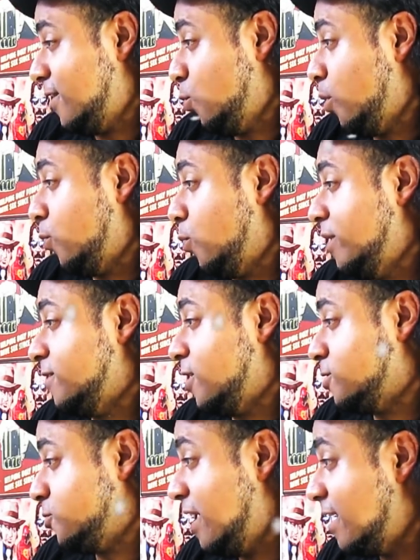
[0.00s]
that you want to win the
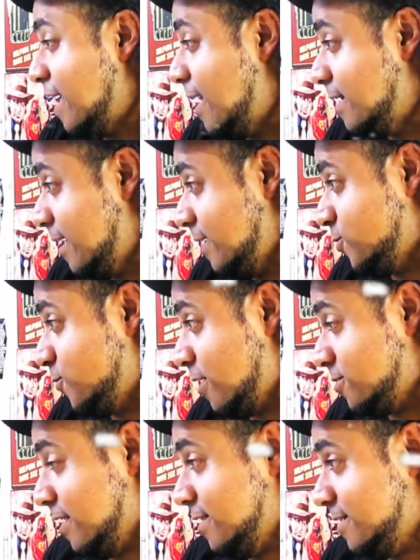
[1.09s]
lottery again in
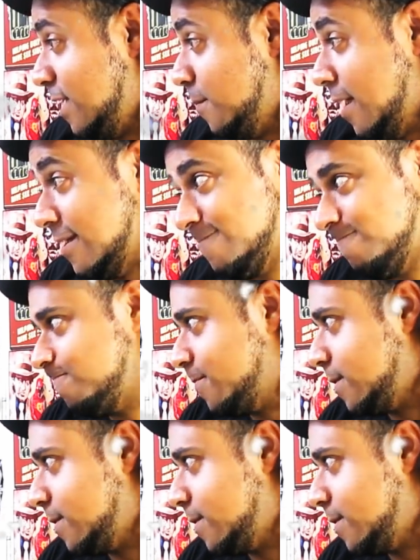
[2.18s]
2018, man.